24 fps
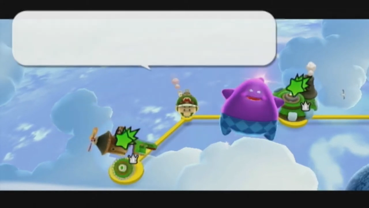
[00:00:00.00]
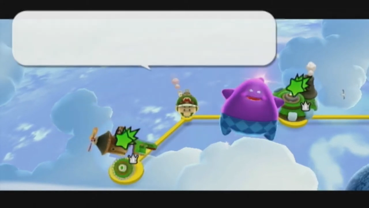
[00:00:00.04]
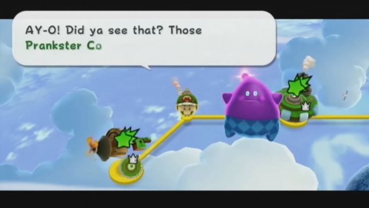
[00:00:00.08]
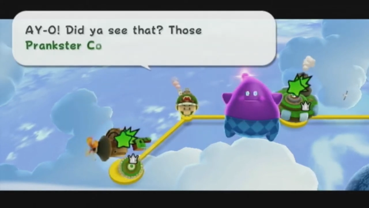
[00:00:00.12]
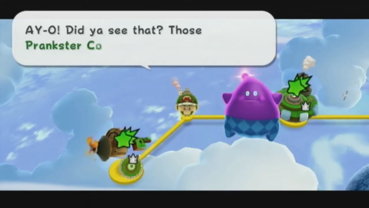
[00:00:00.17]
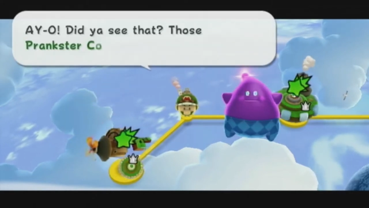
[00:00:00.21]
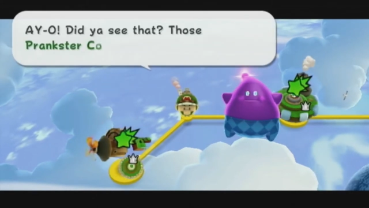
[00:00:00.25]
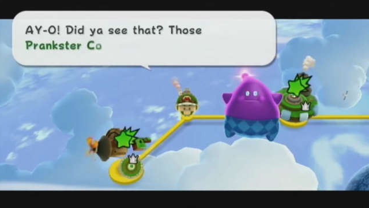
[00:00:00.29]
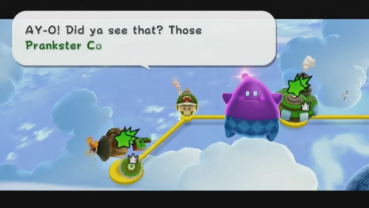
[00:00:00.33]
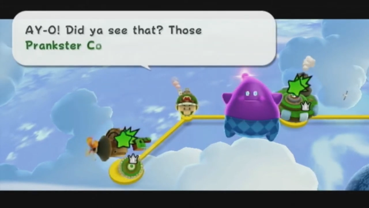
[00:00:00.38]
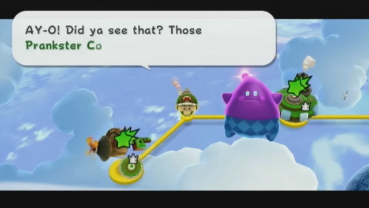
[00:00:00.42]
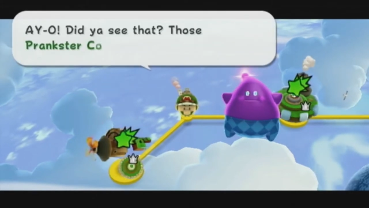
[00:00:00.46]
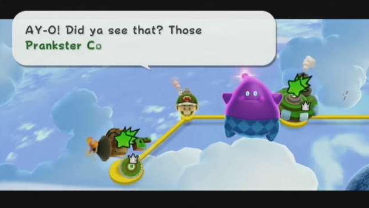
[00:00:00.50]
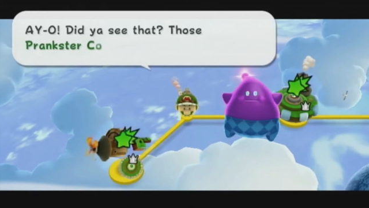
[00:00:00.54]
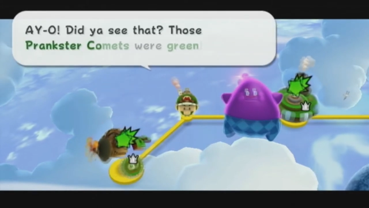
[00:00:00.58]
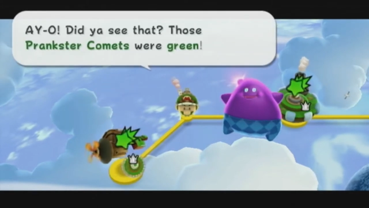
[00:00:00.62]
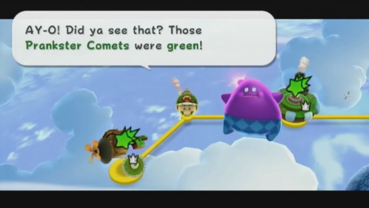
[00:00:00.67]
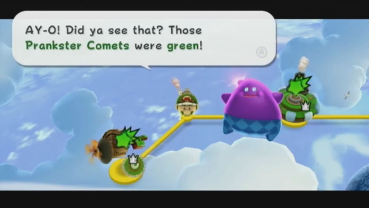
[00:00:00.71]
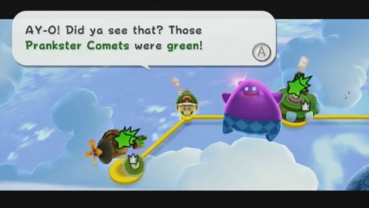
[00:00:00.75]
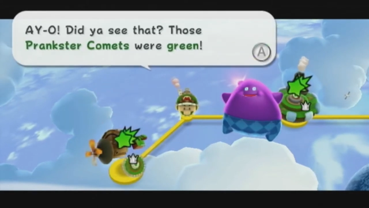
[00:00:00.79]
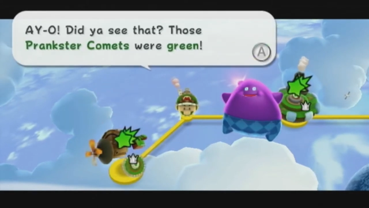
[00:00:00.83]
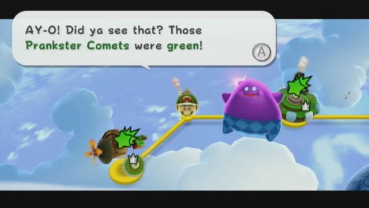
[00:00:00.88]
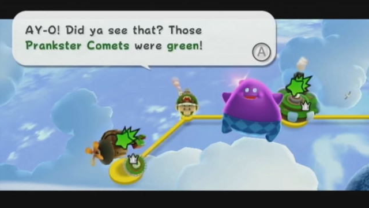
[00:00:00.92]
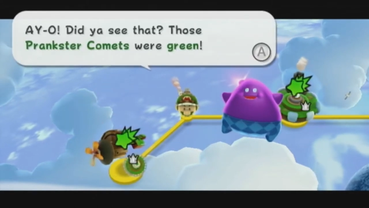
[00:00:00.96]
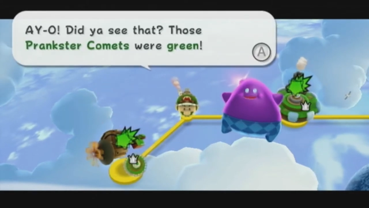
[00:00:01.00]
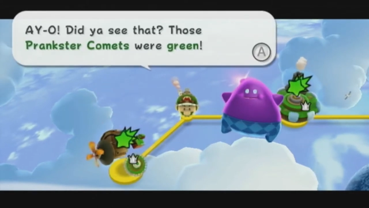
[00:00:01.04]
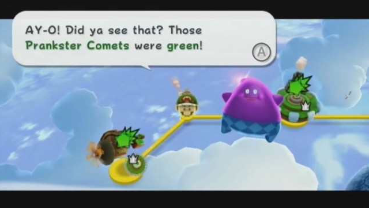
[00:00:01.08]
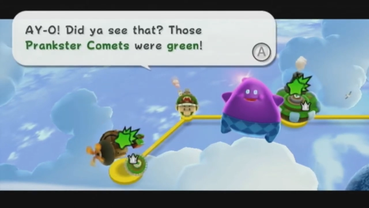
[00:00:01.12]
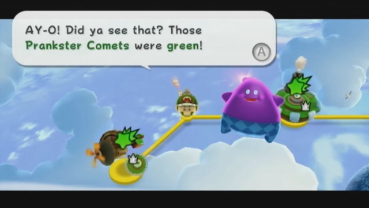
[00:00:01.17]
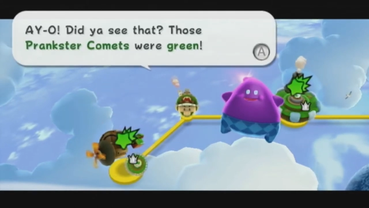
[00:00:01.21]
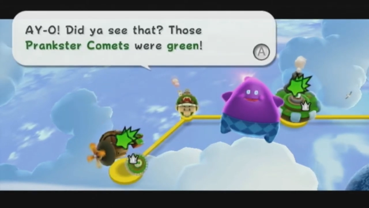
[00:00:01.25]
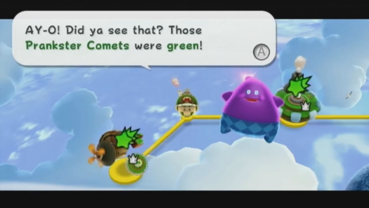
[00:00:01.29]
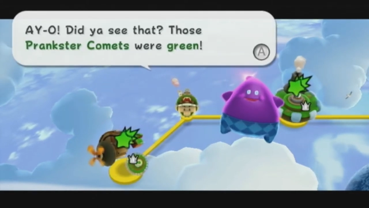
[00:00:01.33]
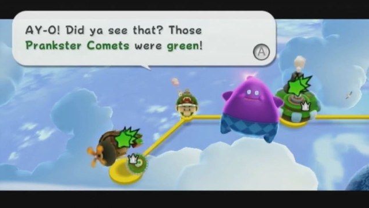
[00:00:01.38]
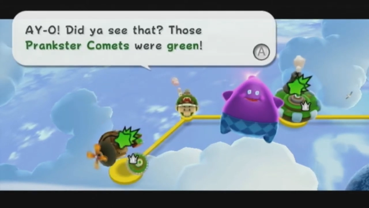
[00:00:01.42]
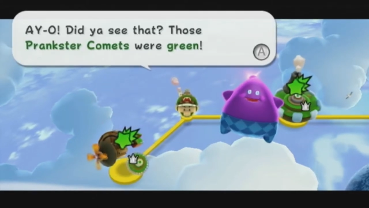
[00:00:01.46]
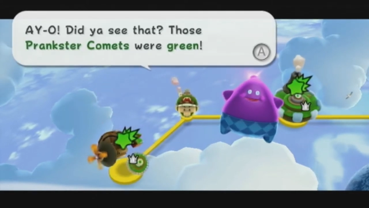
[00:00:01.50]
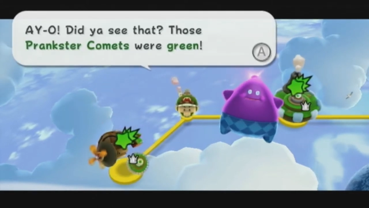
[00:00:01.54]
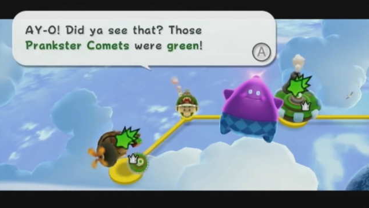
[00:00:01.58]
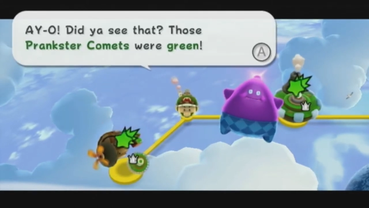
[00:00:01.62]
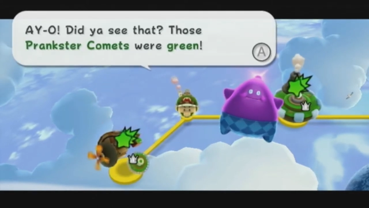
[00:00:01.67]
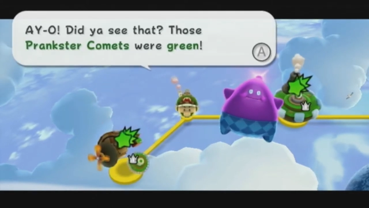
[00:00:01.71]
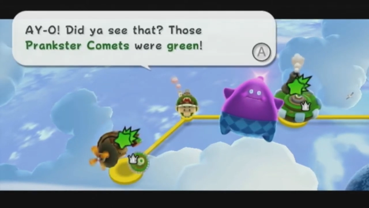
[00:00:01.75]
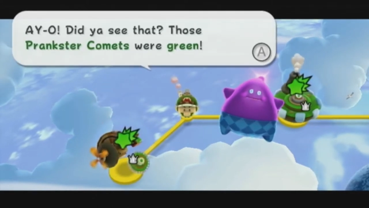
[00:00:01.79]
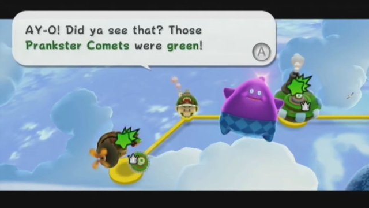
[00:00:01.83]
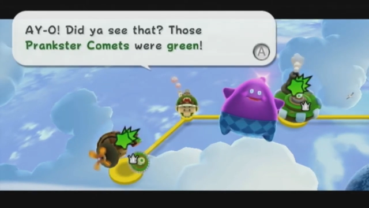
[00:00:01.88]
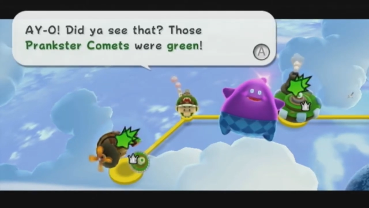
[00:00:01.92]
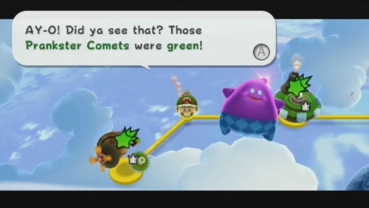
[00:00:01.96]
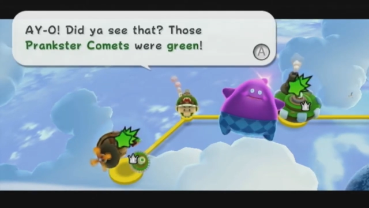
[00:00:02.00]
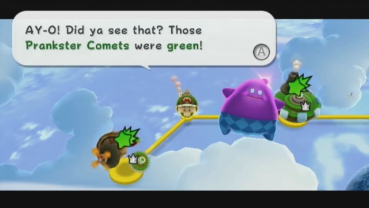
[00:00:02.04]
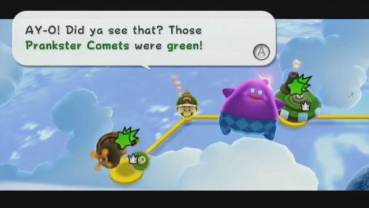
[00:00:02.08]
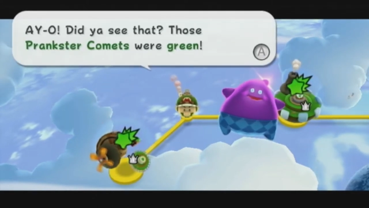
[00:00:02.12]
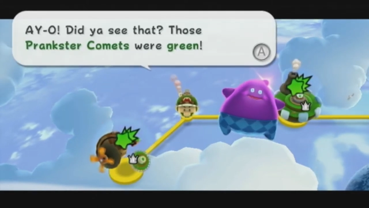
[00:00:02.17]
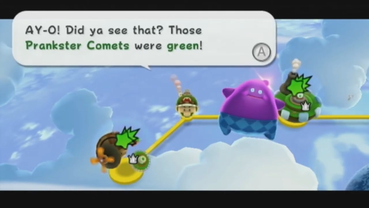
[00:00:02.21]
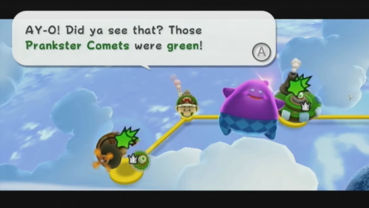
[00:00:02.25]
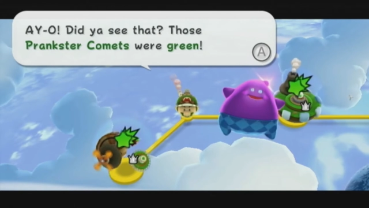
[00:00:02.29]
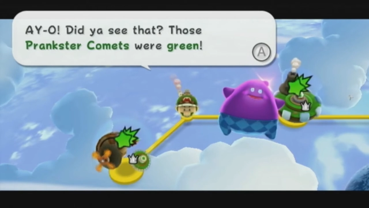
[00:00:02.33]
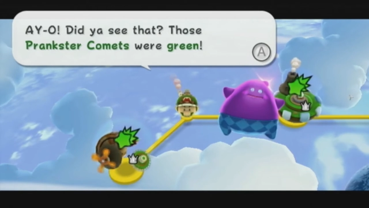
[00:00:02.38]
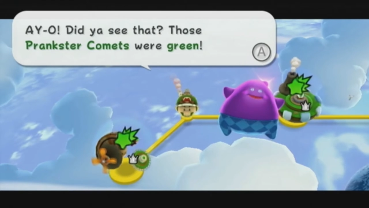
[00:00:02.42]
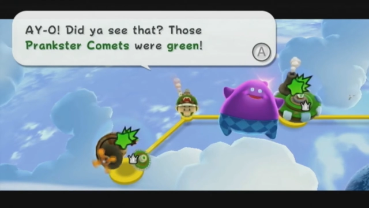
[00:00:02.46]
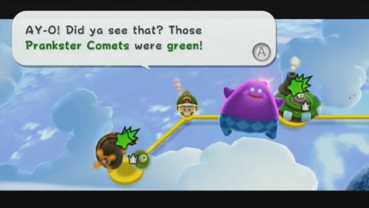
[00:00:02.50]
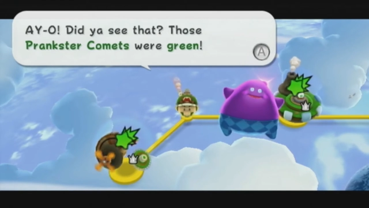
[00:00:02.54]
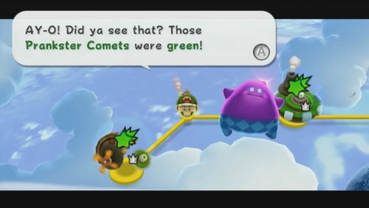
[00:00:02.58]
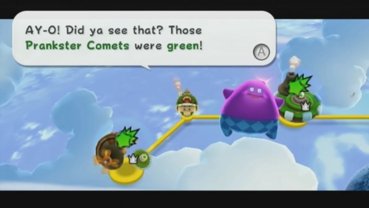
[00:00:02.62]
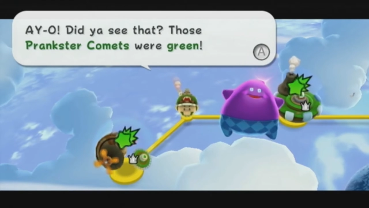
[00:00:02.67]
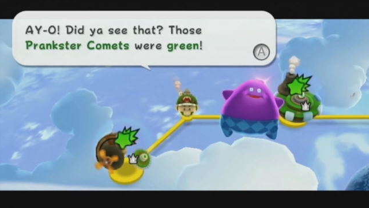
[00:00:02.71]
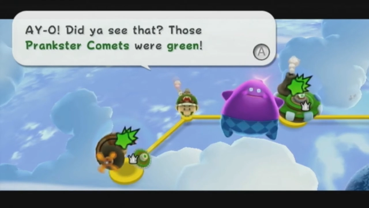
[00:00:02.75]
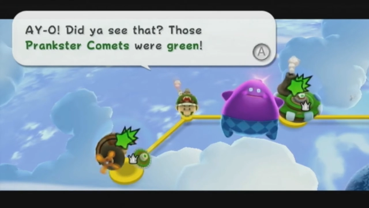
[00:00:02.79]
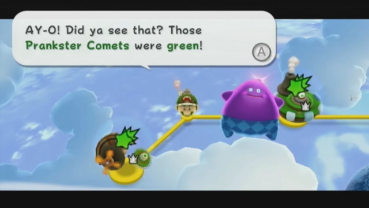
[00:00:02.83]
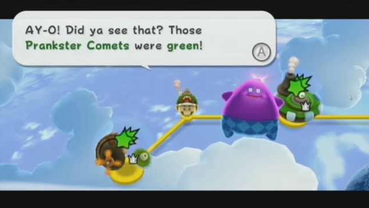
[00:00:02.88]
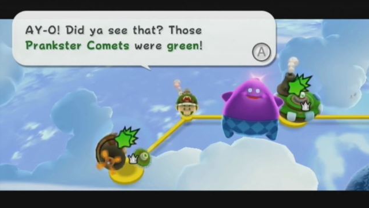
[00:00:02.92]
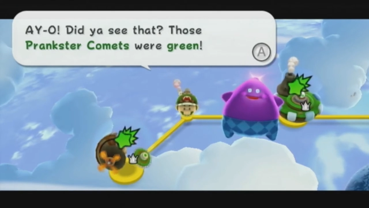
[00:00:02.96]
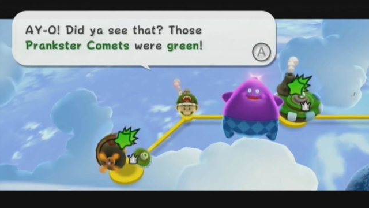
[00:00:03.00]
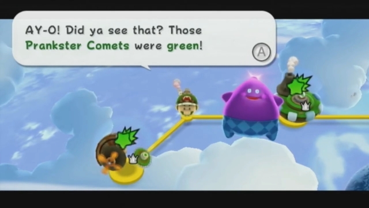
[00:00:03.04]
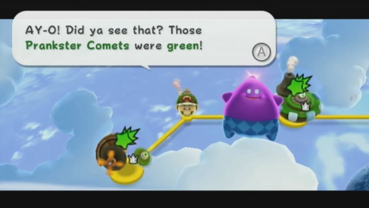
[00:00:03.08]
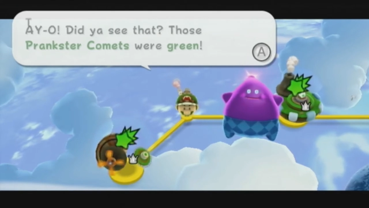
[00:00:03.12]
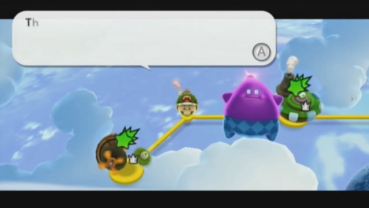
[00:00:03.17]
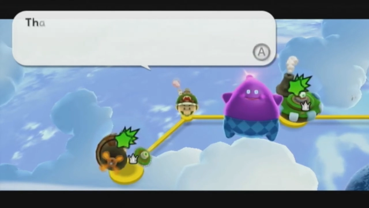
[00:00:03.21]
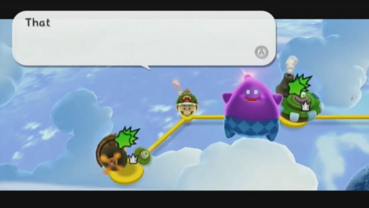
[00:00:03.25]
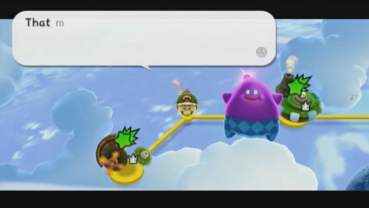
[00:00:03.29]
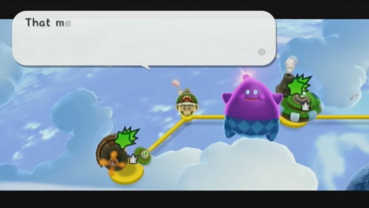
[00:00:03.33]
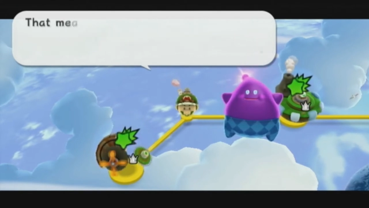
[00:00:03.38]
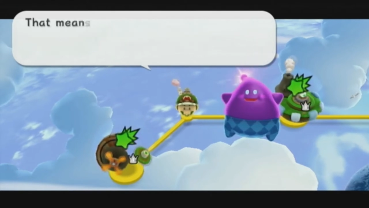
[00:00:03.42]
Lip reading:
(no speaker visible)